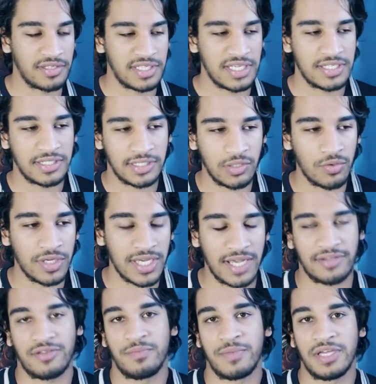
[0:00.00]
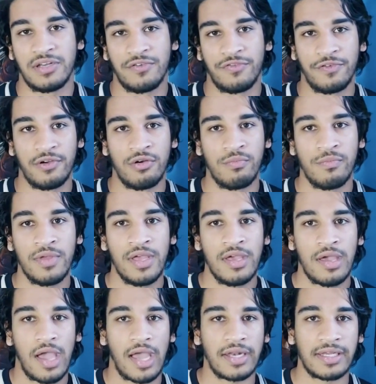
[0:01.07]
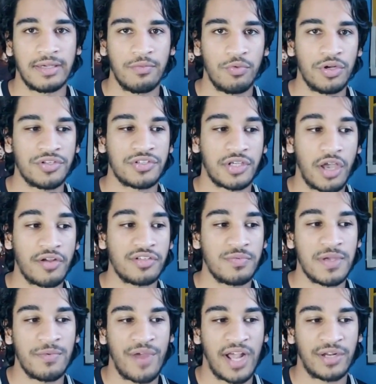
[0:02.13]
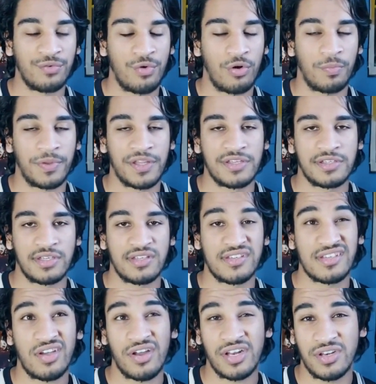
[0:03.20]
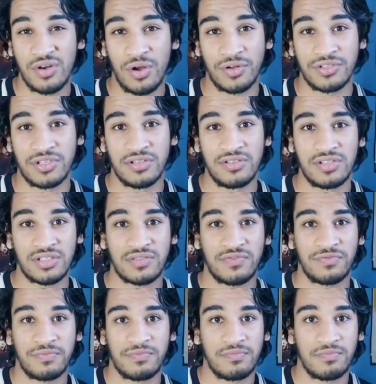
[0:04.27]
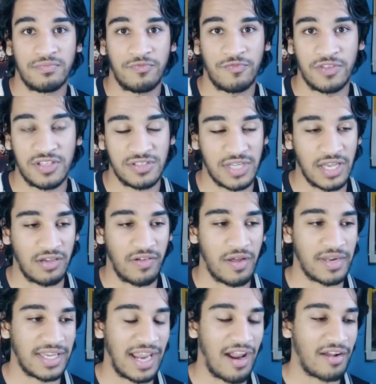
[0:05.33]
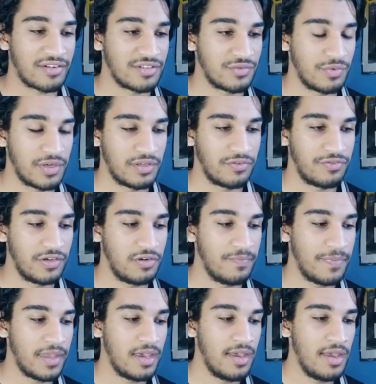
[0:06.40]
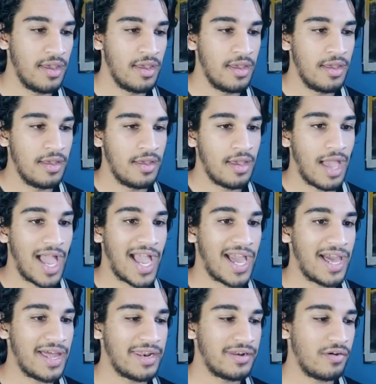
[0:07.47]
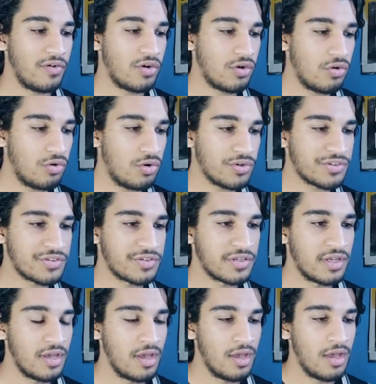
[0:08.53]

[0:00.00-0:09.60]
because he's still yet to be in the film, and he was going to be in Ragnarok, but they decided not to, just for the sake of how many characters were in the film. And, of course,